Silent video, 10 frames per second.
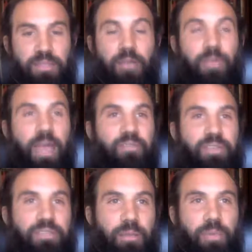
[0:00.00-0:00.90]
It's
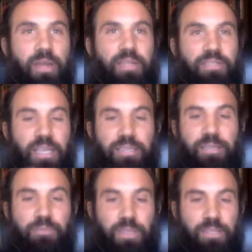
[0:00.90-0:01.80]
having somebody say
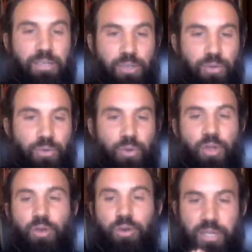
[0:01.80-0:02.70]
something to you
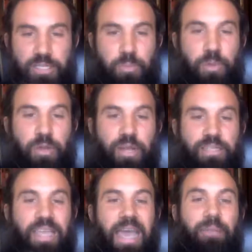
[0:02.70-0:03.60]
or an
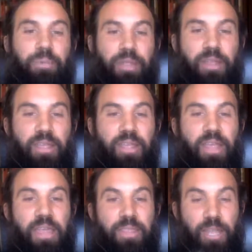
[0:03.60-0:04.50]
experience happen,
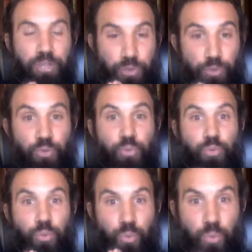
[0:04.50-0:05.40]
and then you,
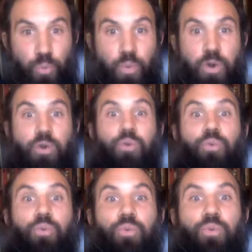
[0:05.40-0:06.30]
whoa,
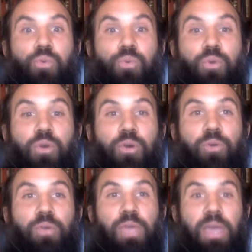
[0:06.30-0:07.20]

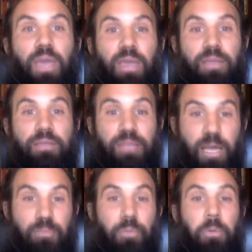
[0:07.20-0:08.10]
okay, it's
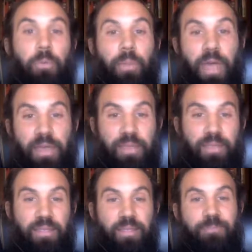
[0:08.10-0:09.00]
time to pull back.
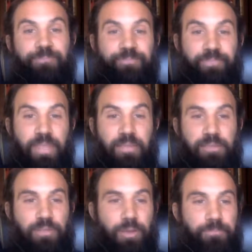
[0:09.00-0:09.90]

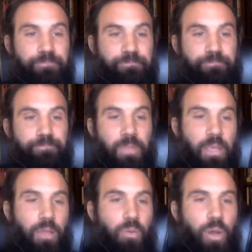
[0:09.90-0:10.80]
So,
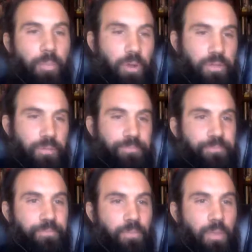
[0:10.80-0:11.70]
what up, Artem?
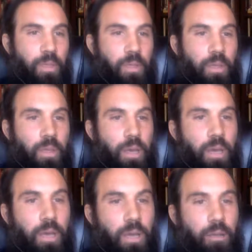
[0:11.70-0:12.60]

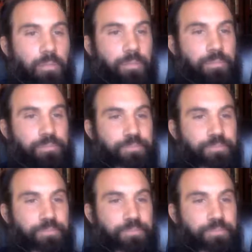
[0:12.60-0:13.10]
Um,